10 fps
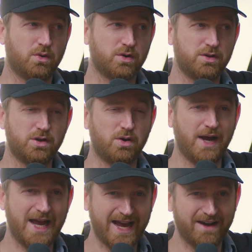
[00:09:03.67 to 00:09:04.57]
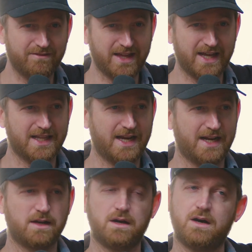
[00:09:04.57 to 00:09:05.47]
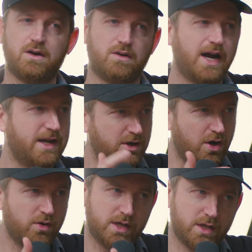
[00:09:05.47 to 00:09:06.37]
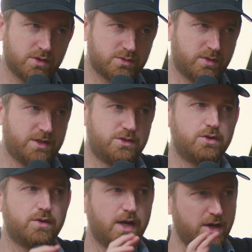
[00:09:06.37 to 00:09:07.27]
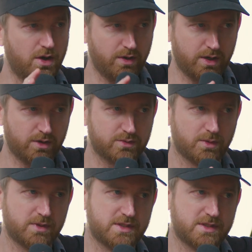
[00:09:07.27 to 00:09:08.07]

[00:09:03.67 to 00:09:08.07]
Or you don't have that like, oh, I know he knows what he's doing. I know he knows where